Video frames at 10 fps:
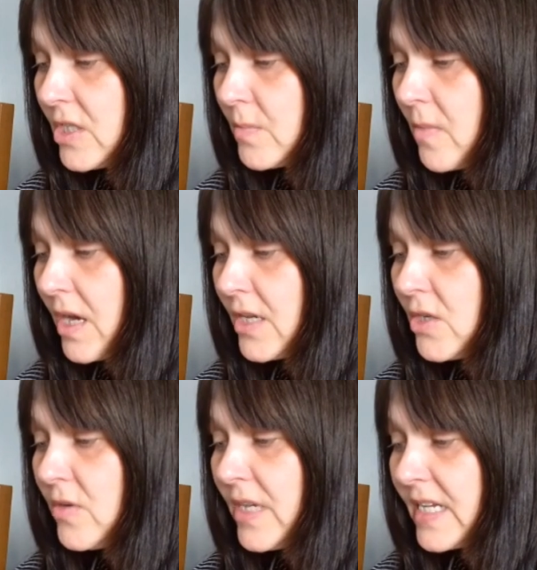is my
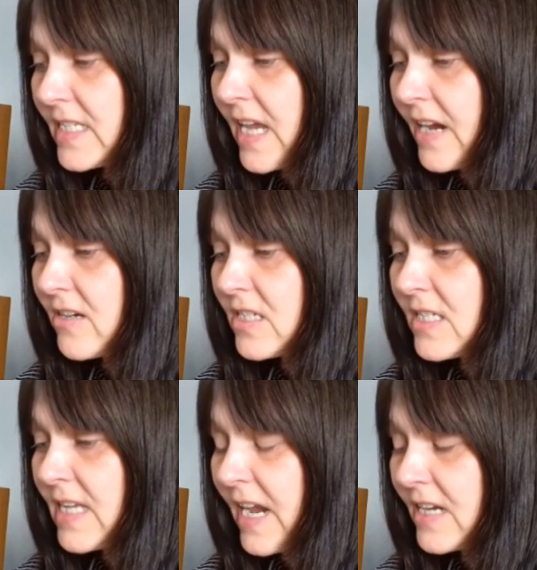unique
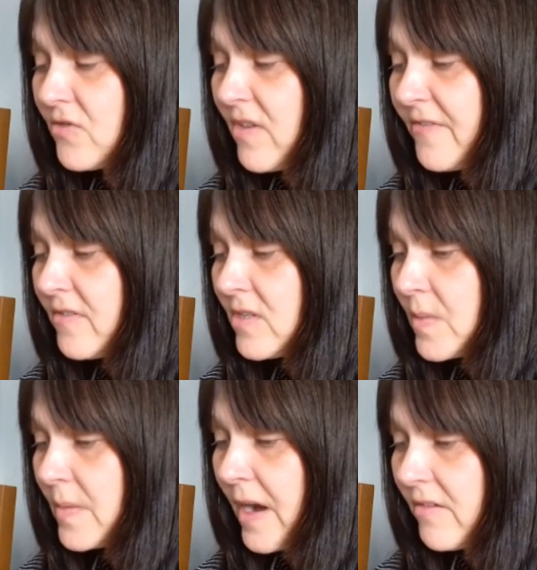tax reference,
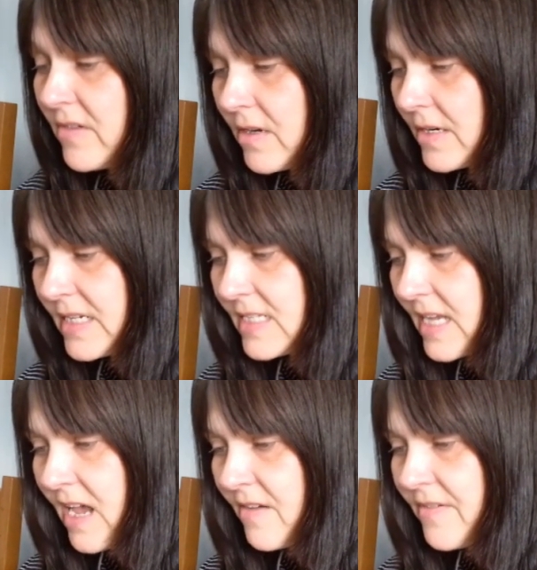but apparently I need to
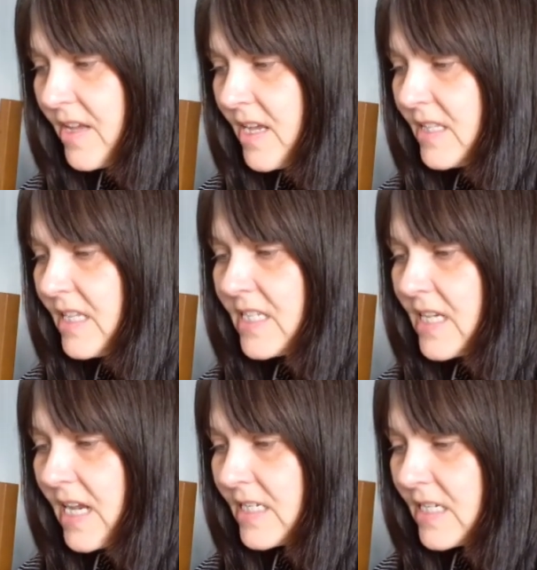have this
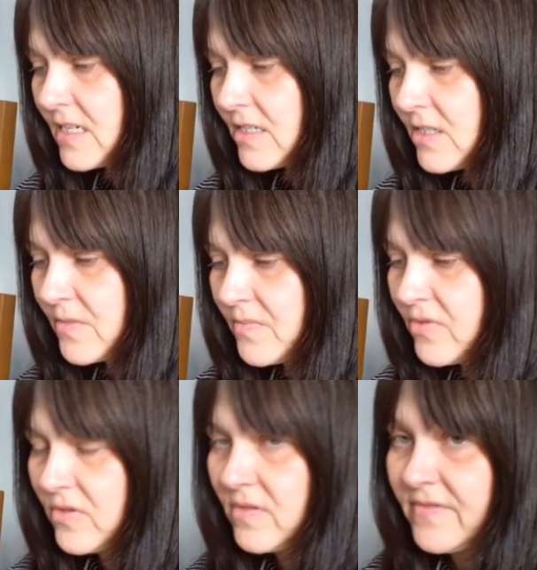letter to
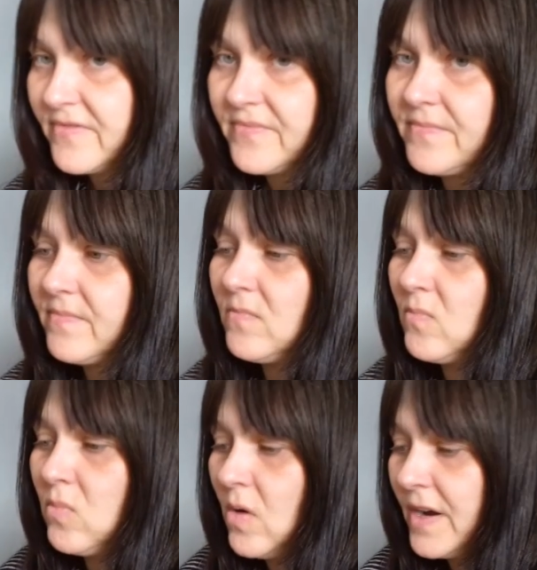prove
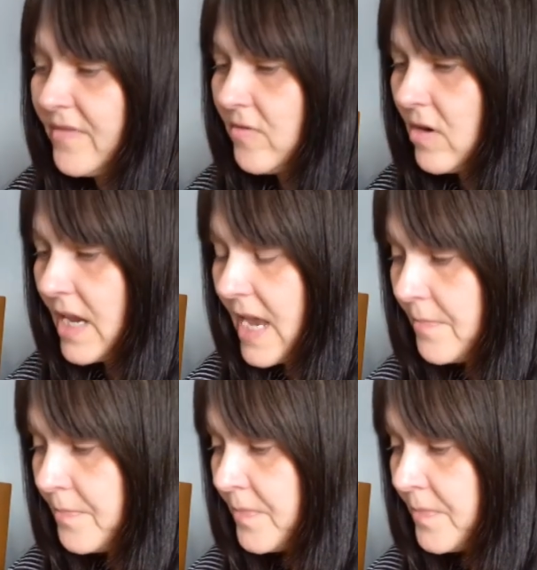whatever I am.